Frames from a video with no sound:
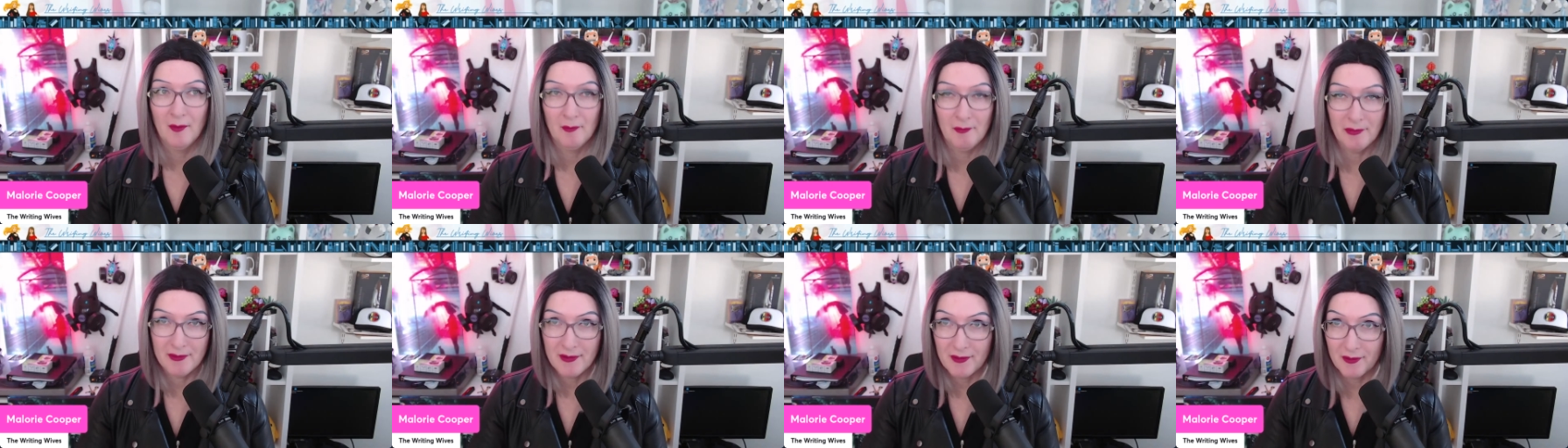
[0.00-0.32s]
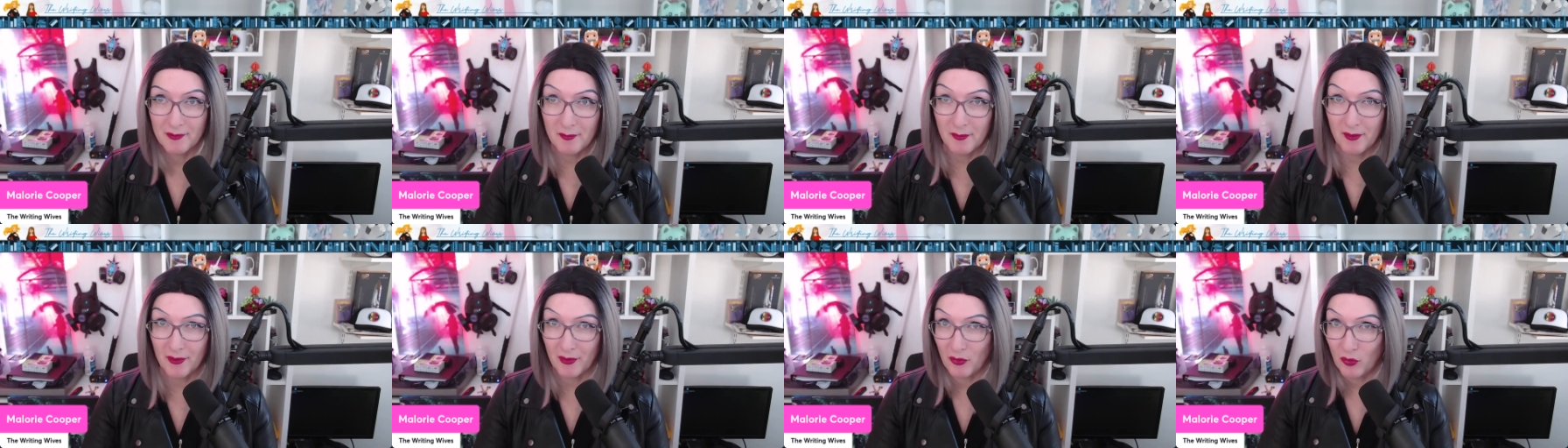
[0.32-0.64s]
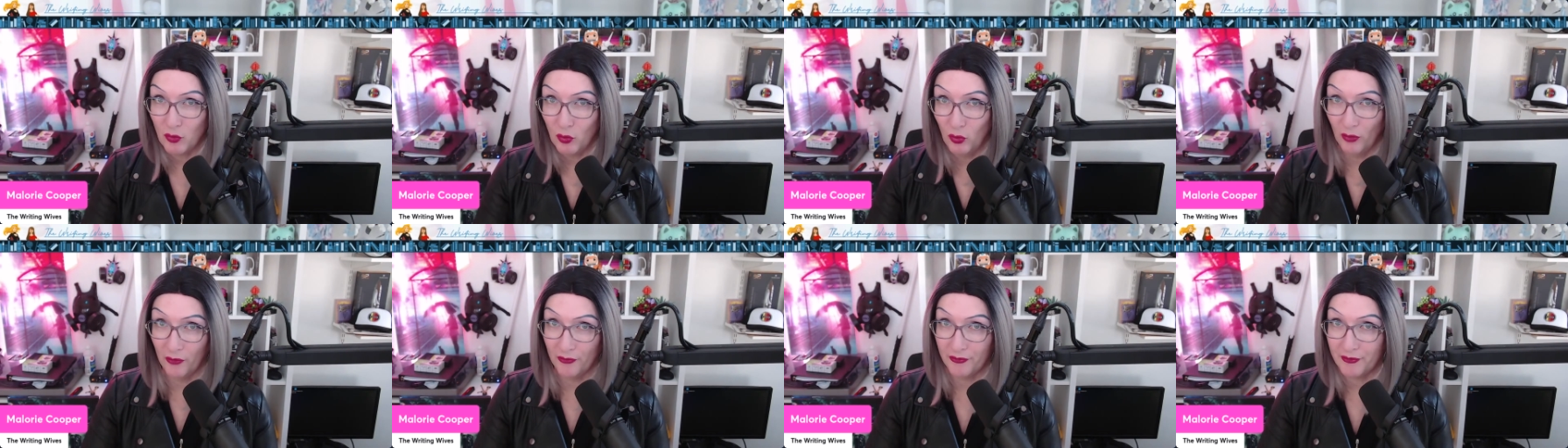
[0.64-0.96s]
But the
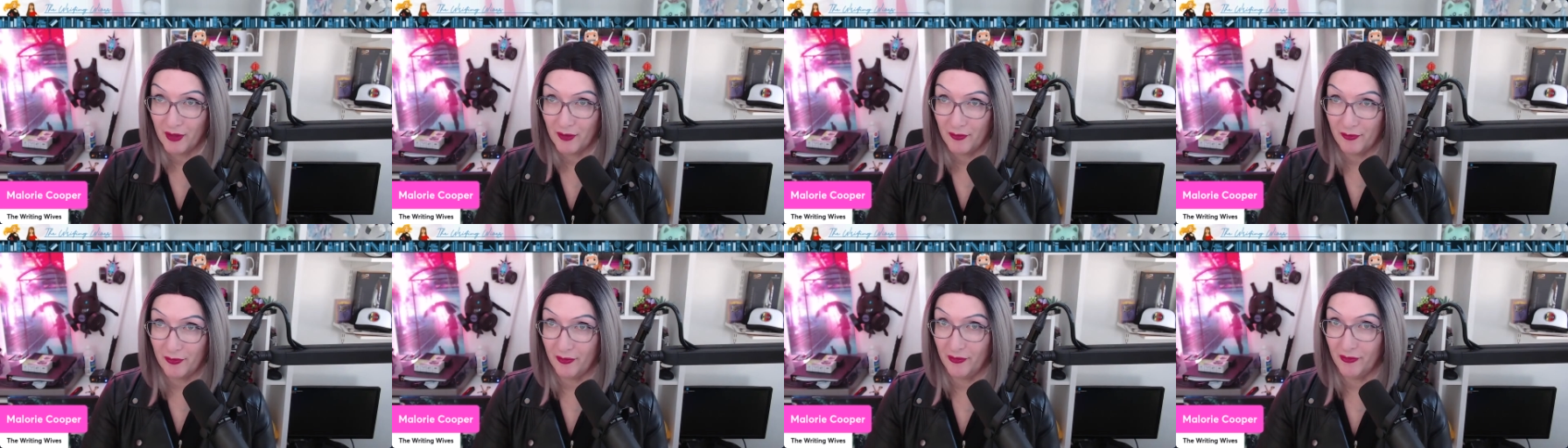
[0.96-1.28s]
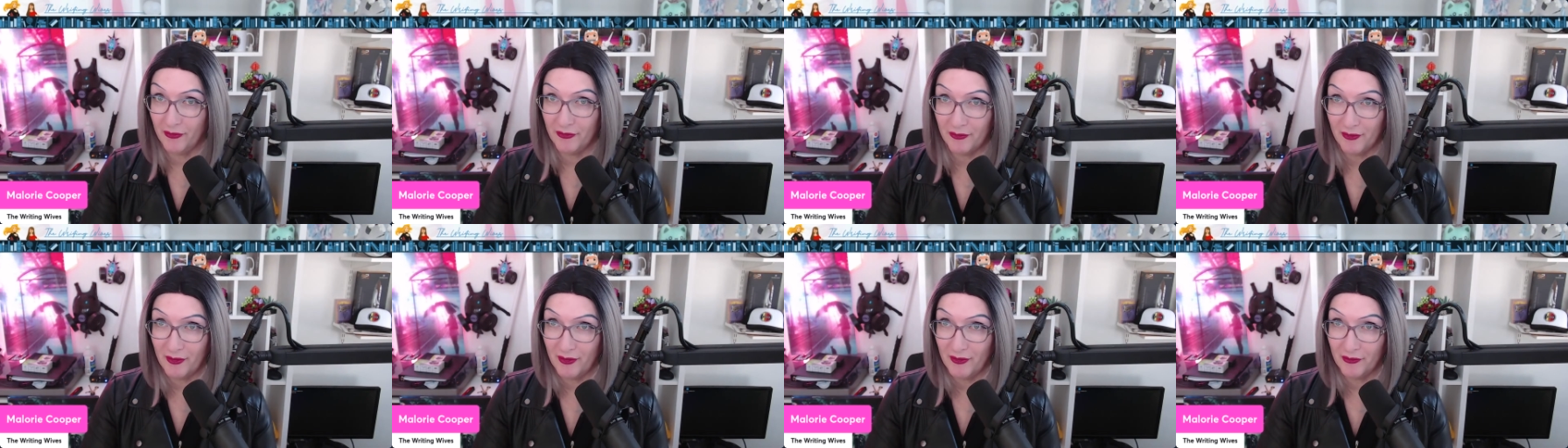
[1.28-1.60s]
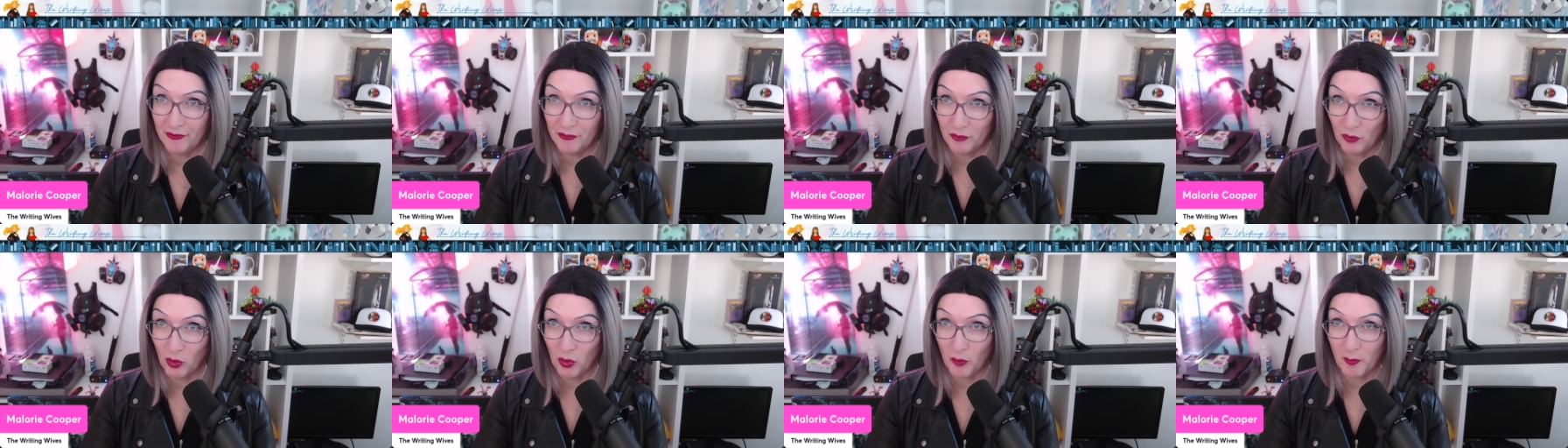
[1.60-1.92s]
coolest stuff is
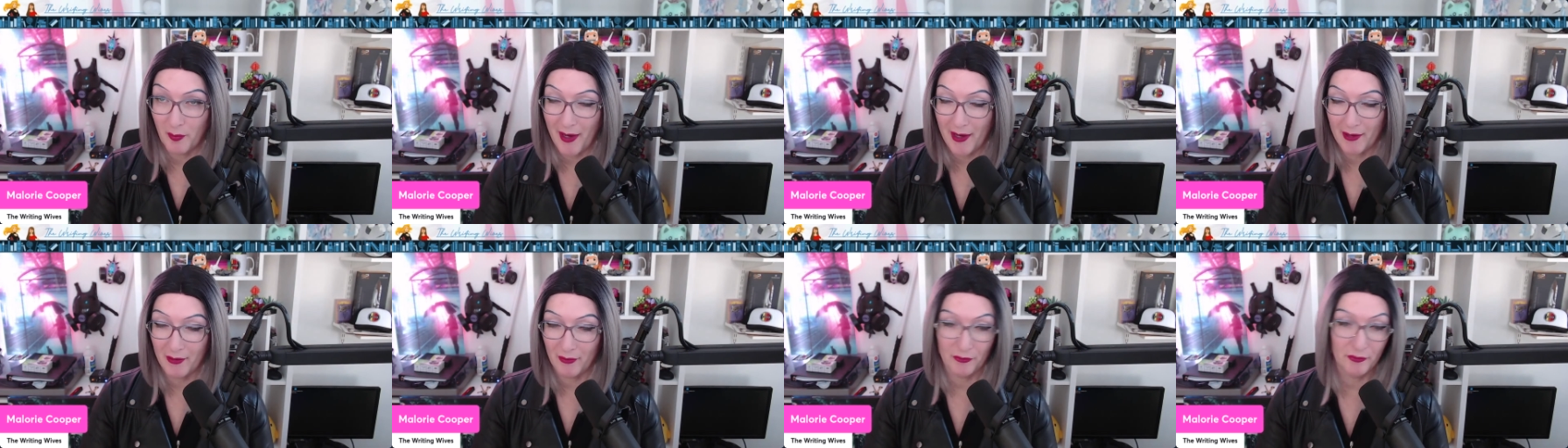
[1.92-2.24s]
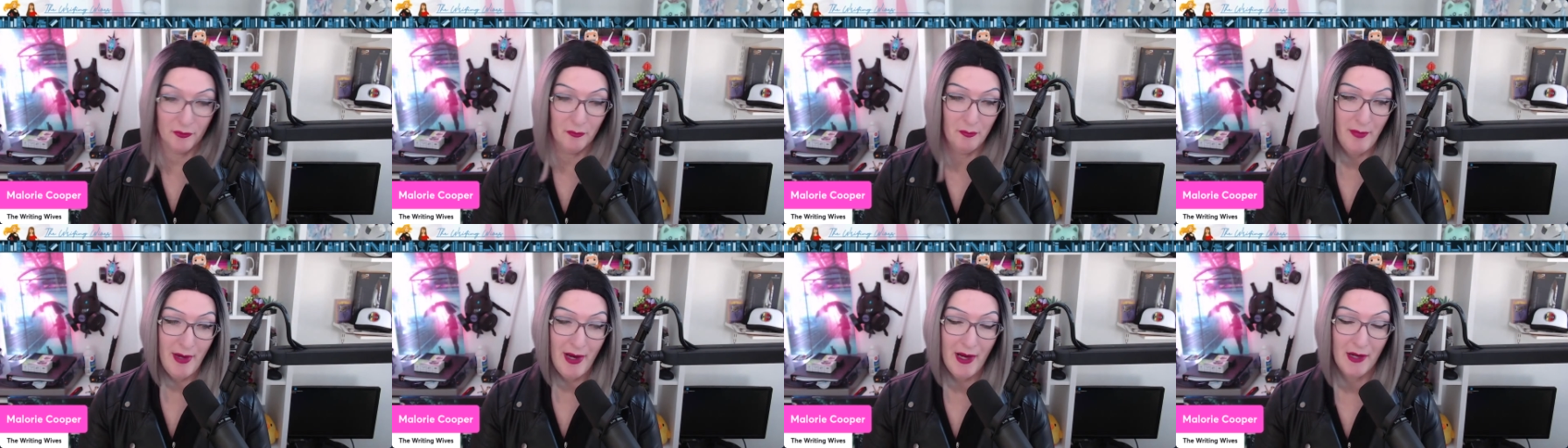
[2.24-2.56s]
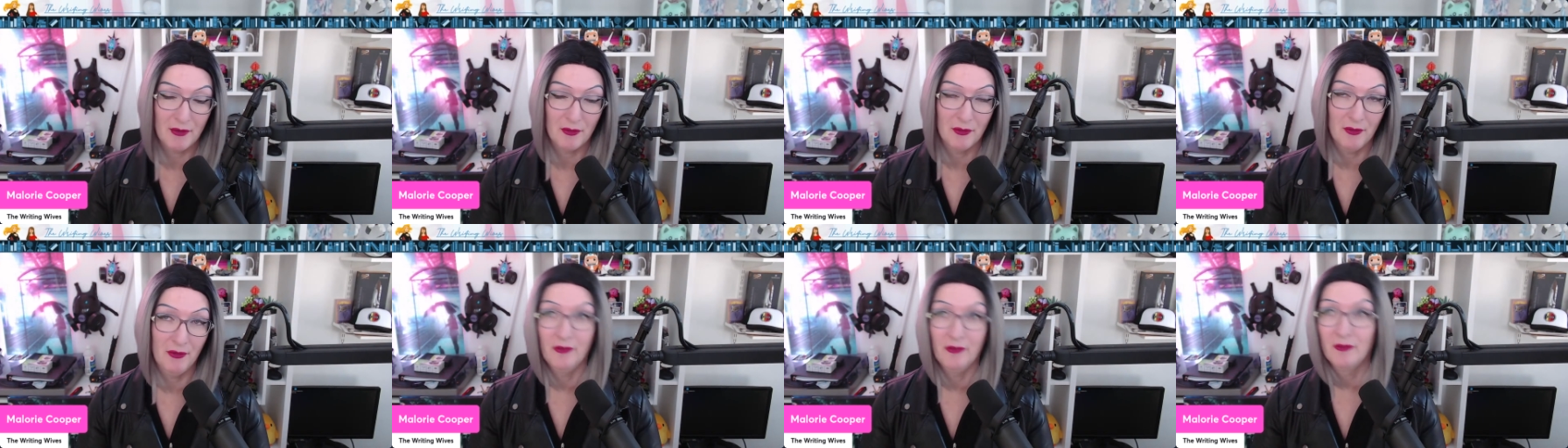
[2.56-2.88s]
solar panels and
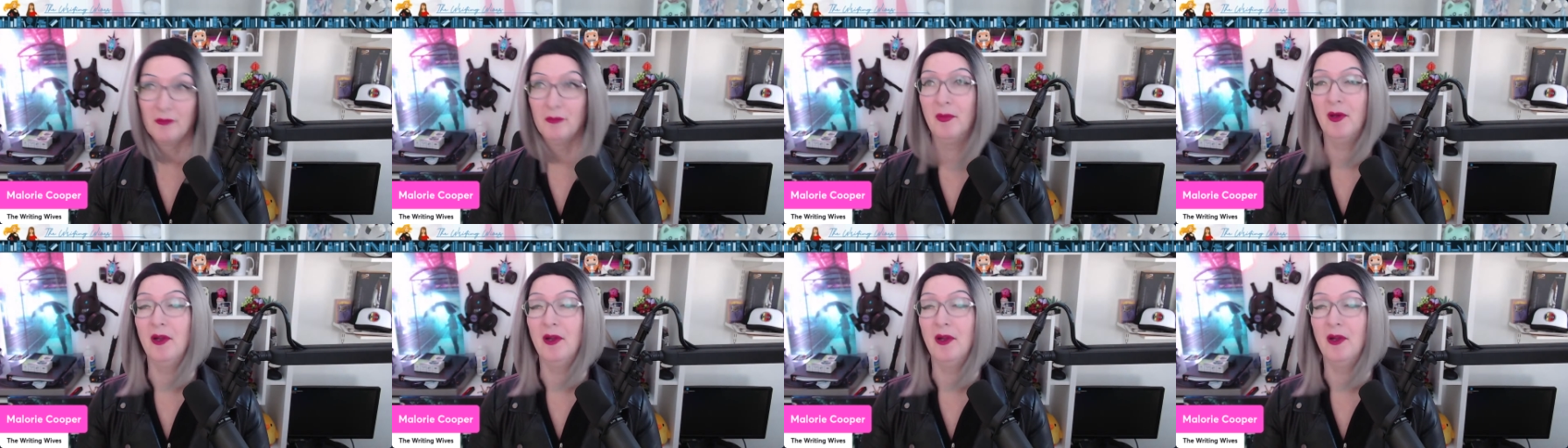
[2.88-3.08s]
batteries,